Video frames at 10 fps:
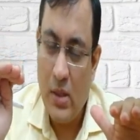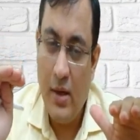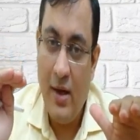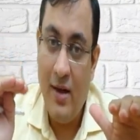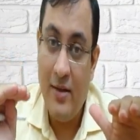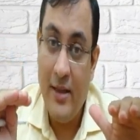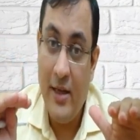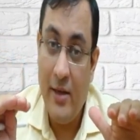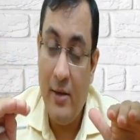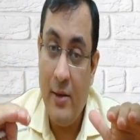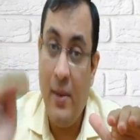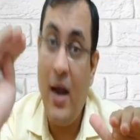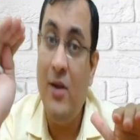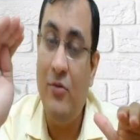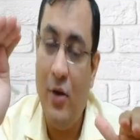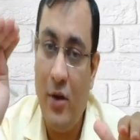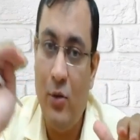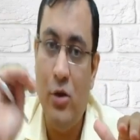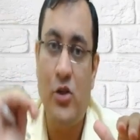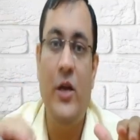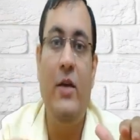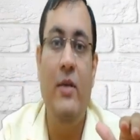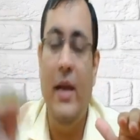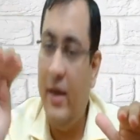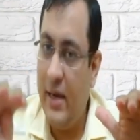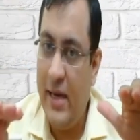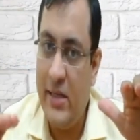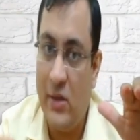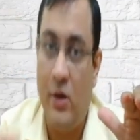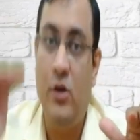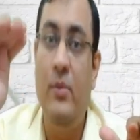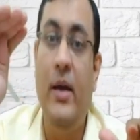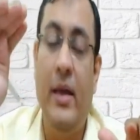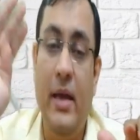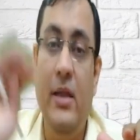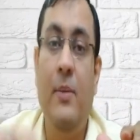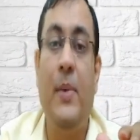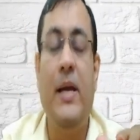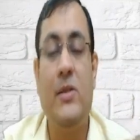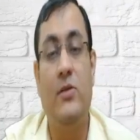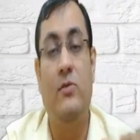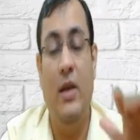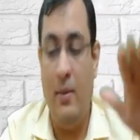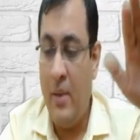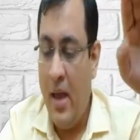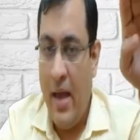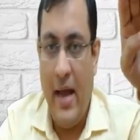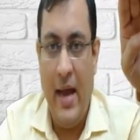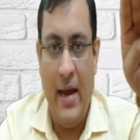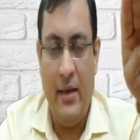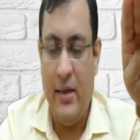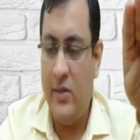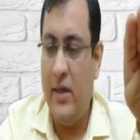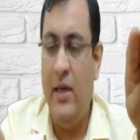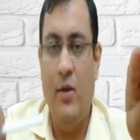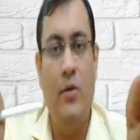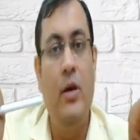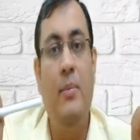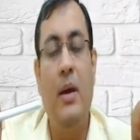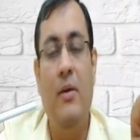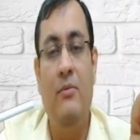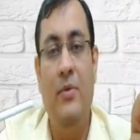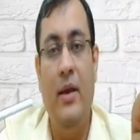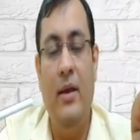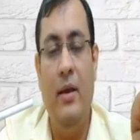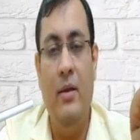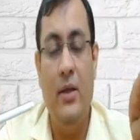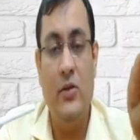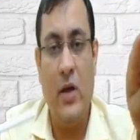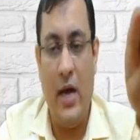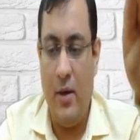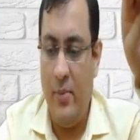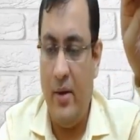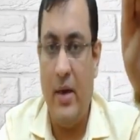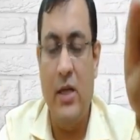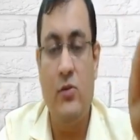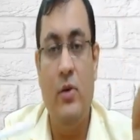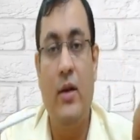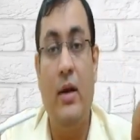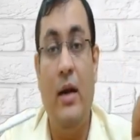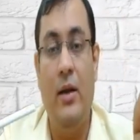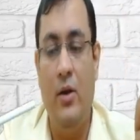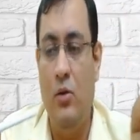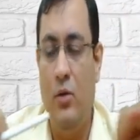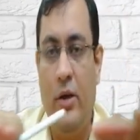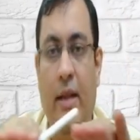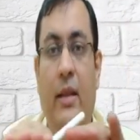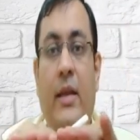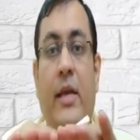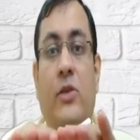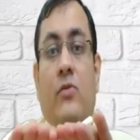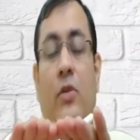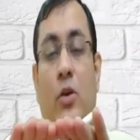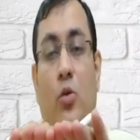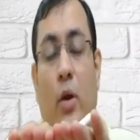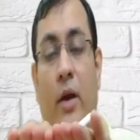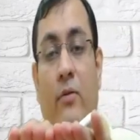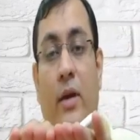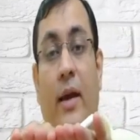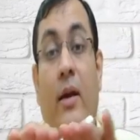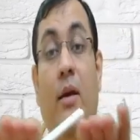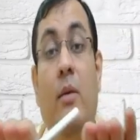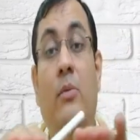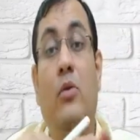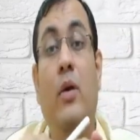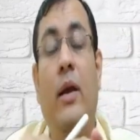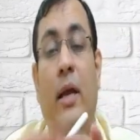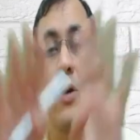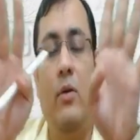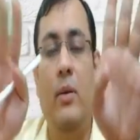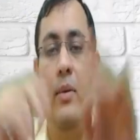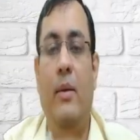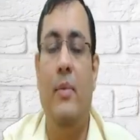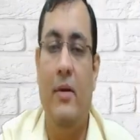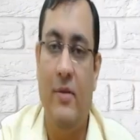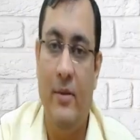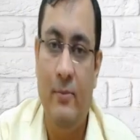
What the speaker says: the demand for those share will increase. Automatically the prices will up, and this this arbitrage will continue till these VU and VL come to an equilibrium level.